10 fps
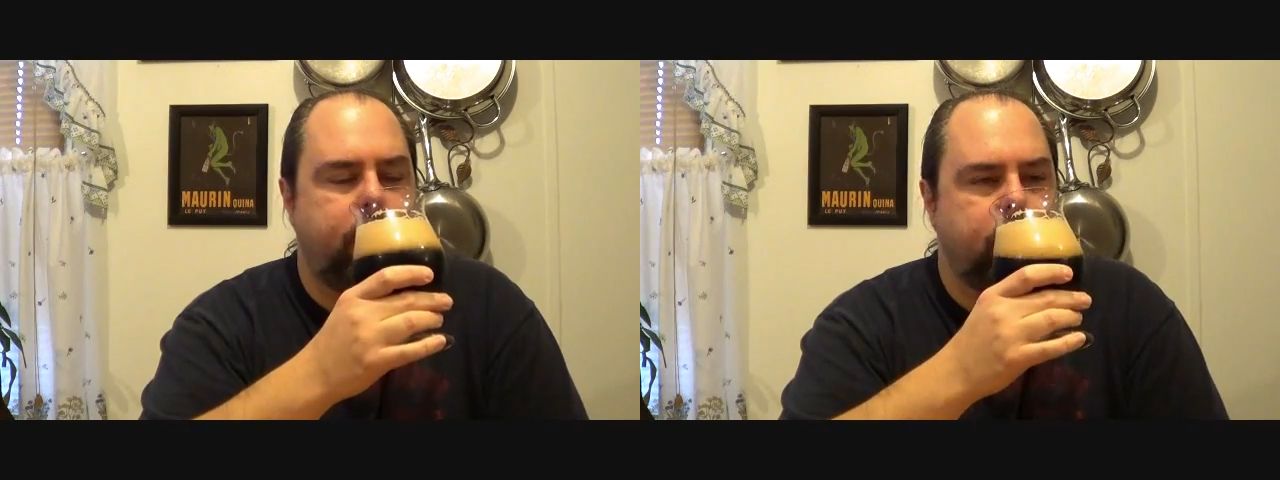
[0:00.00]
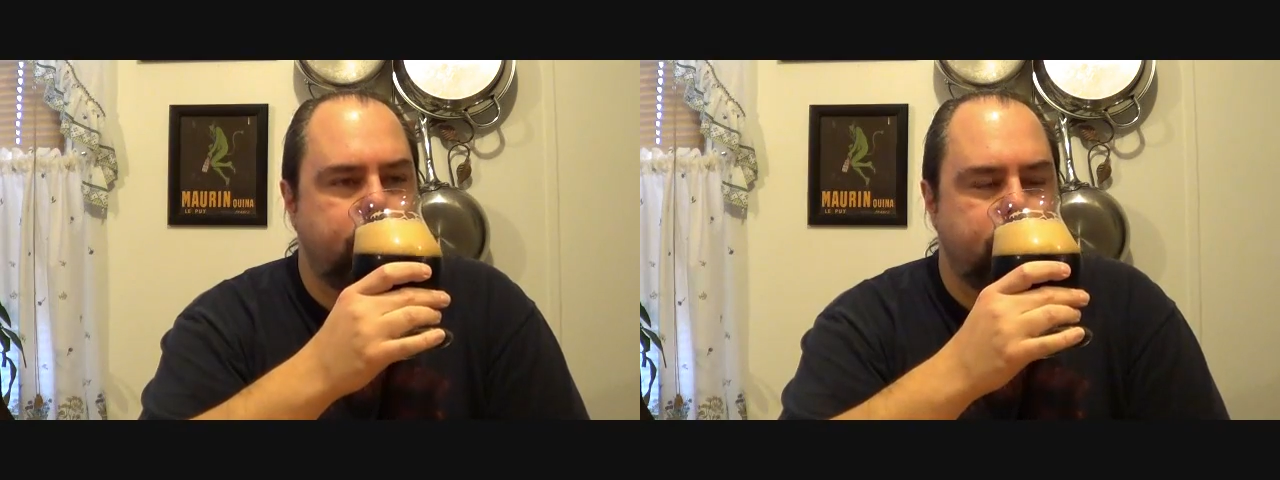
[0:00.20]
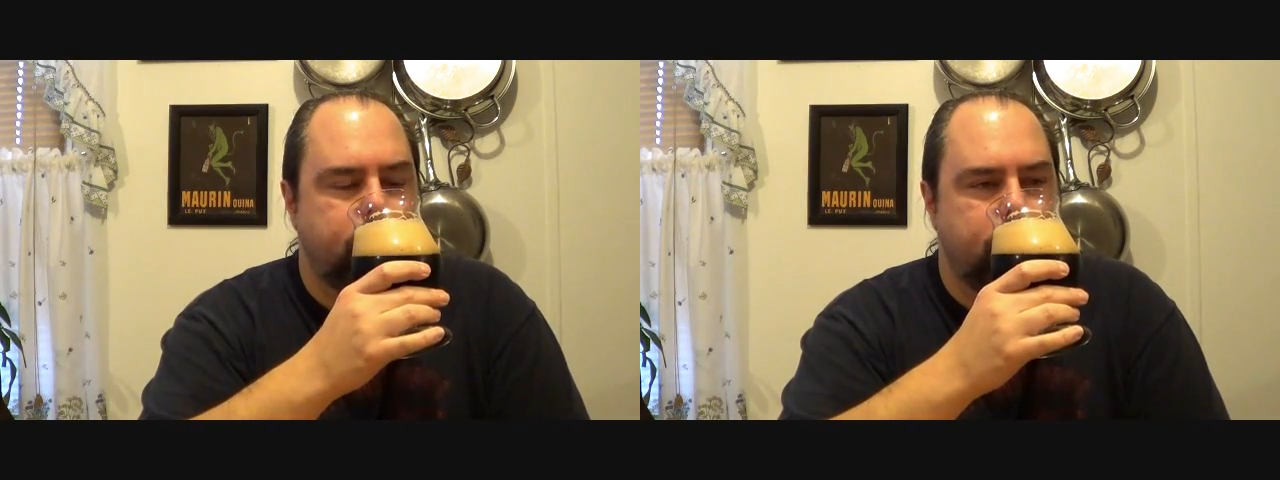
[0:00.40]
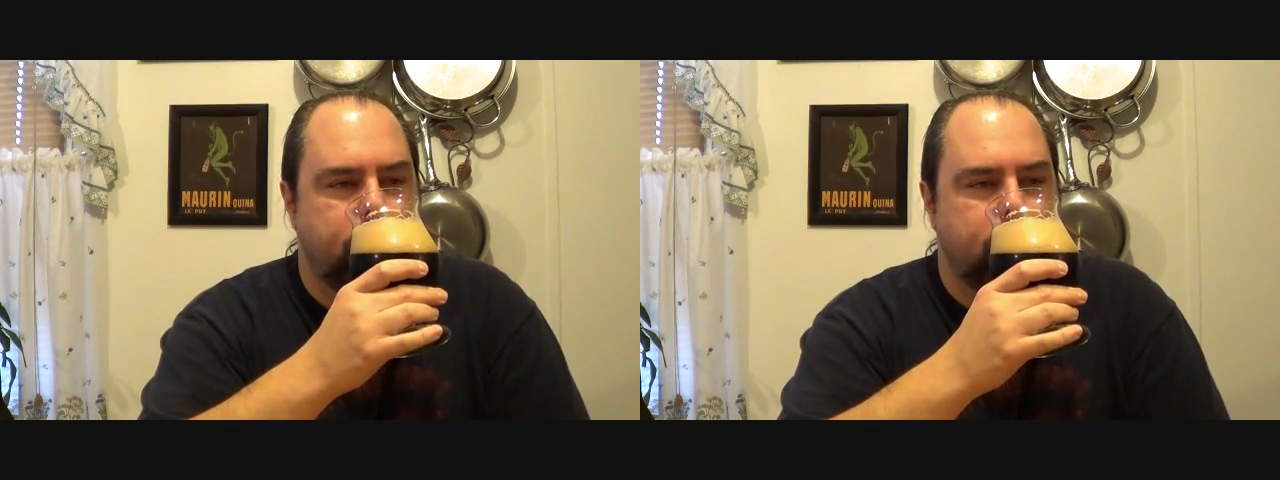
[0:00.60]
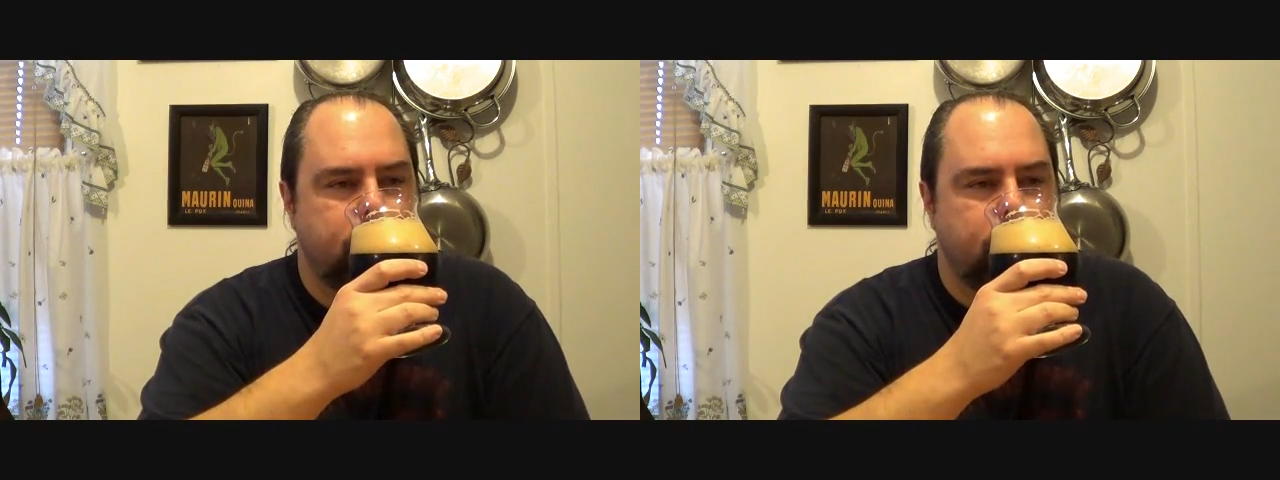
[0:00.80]

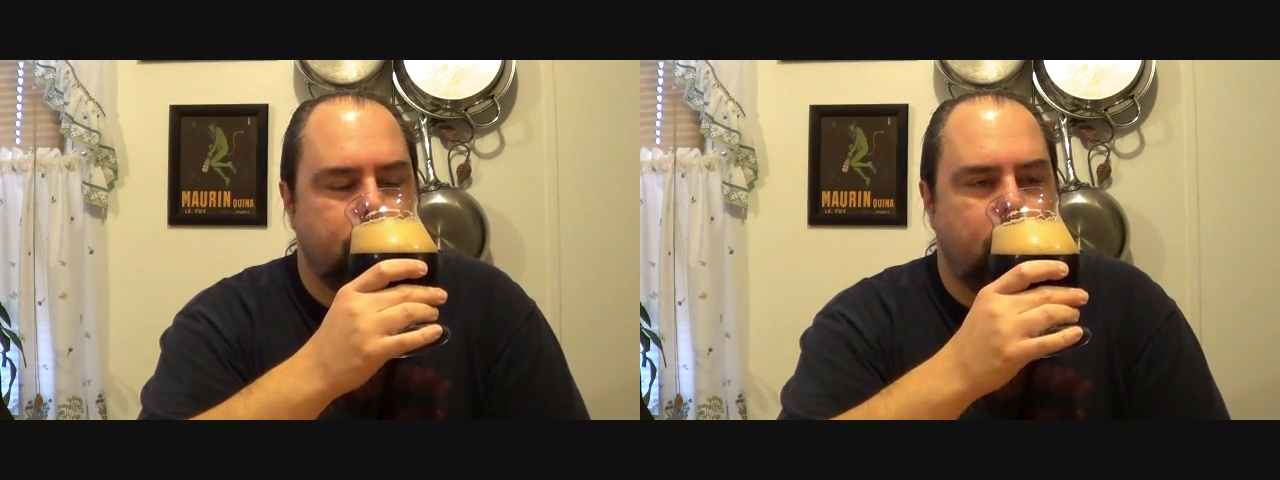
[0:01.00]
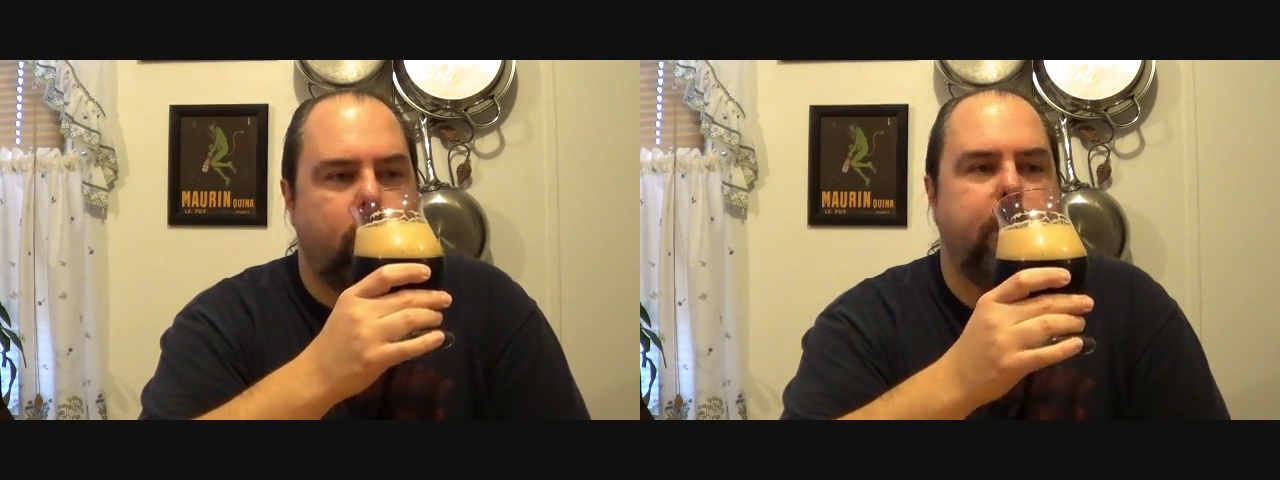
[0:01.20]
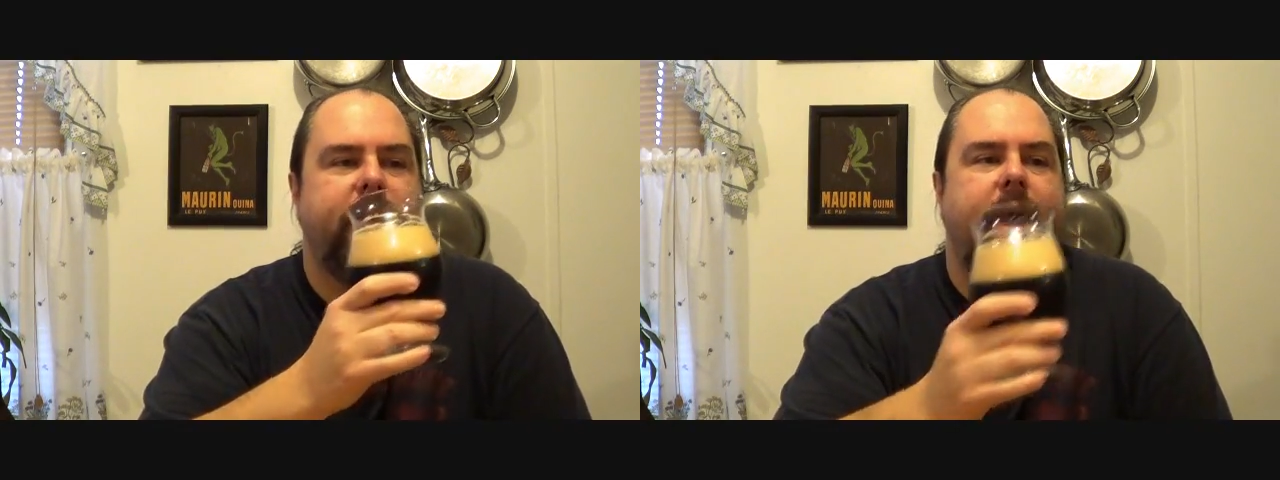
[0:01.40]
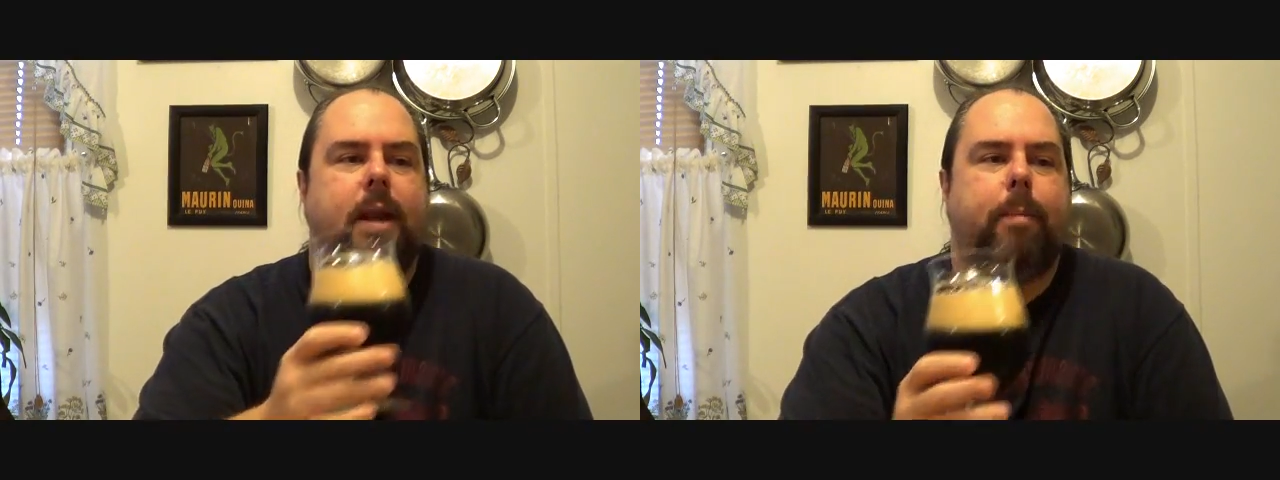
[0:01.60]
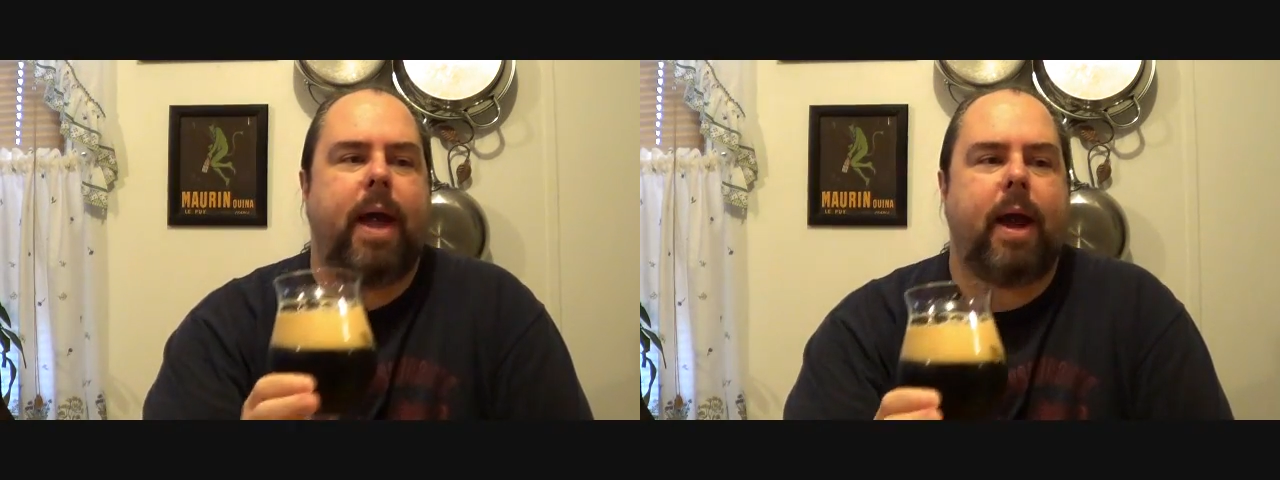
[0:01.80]
A little bit of that
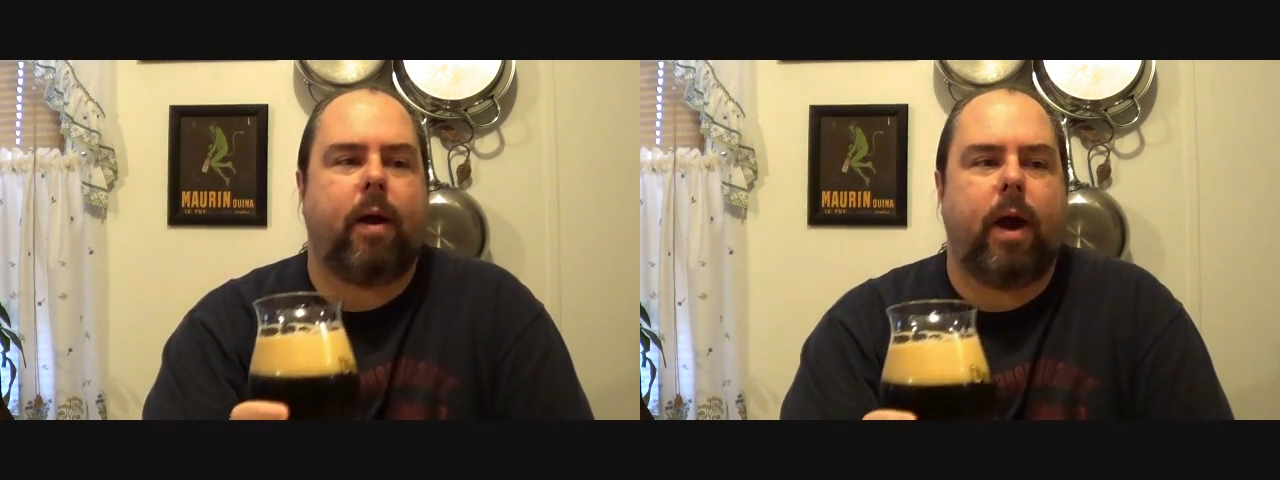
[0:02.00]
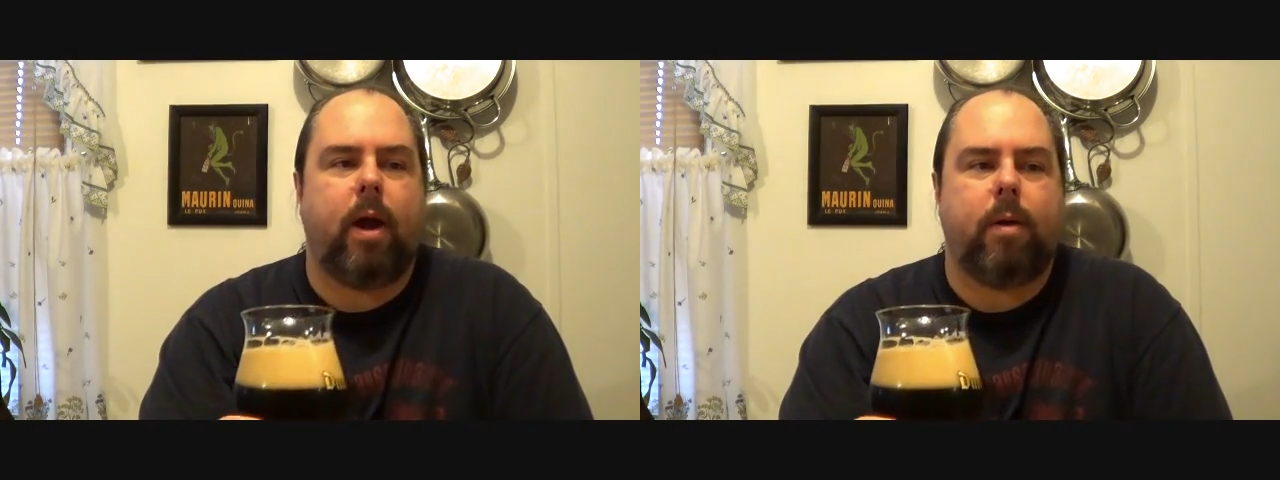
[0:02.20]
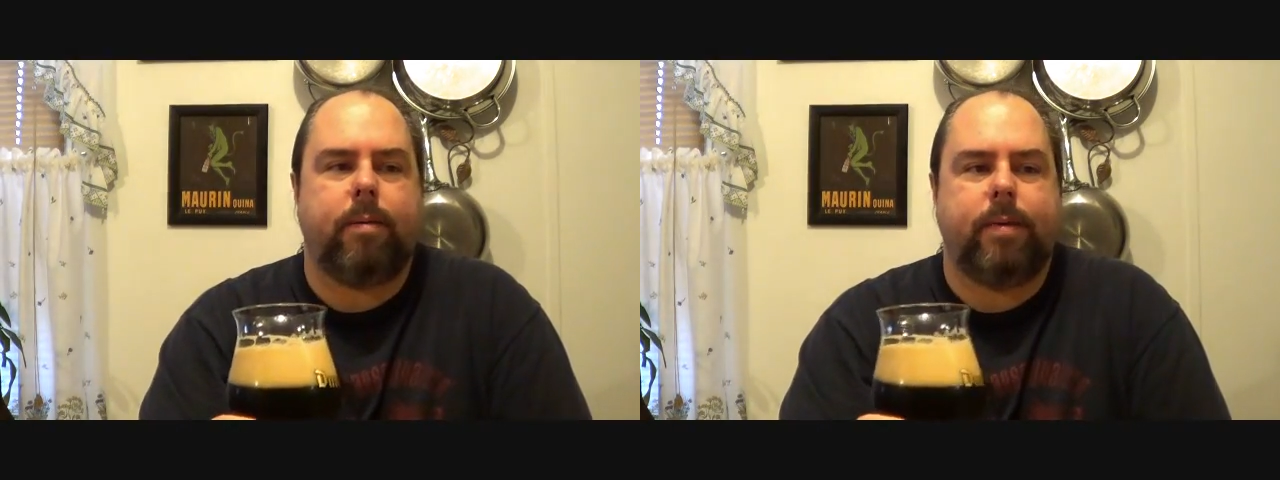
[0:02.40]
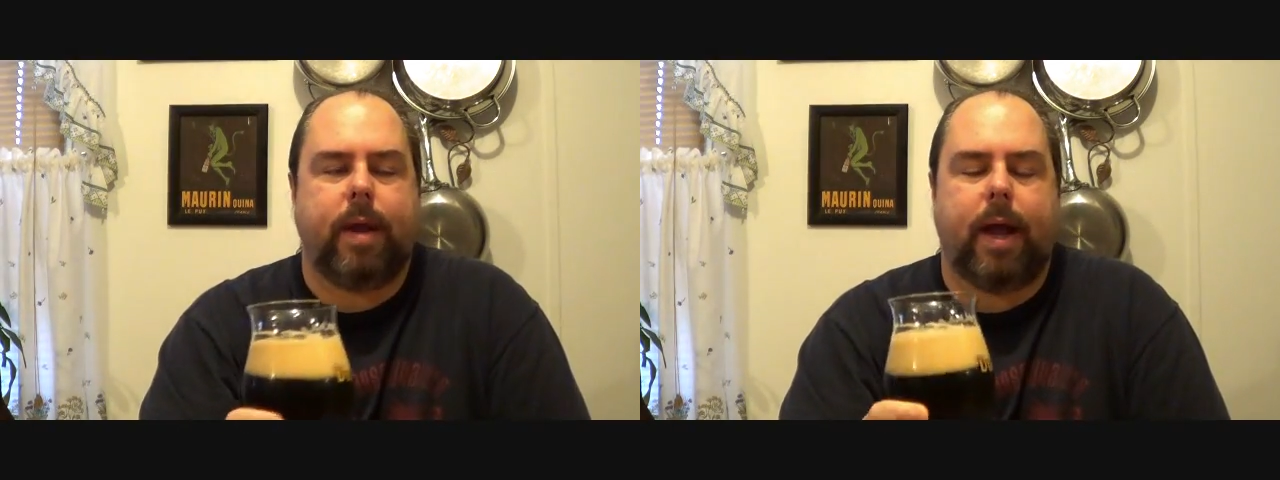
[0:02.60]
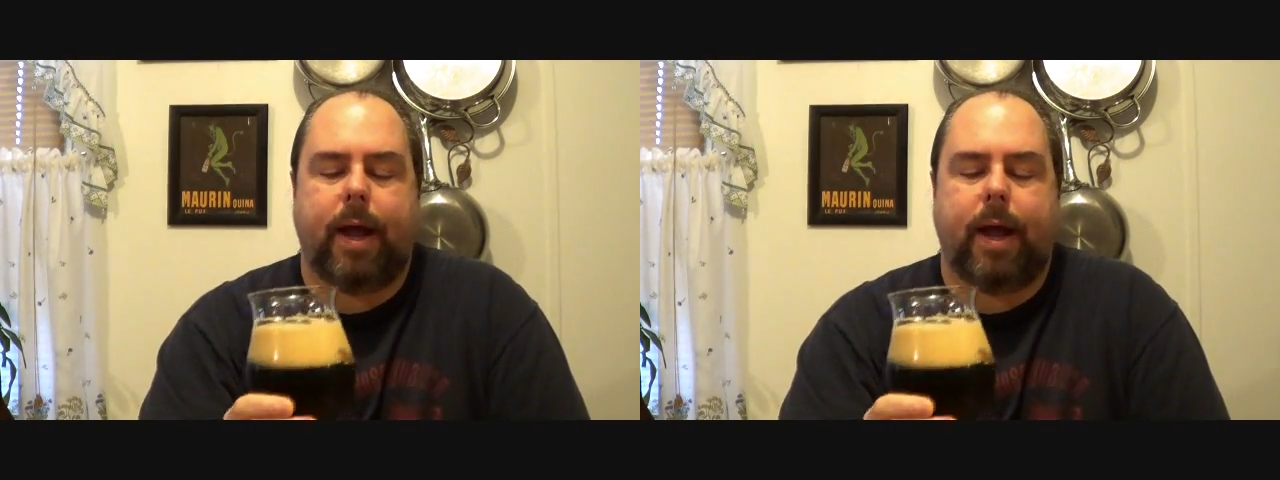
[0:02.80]
in the background.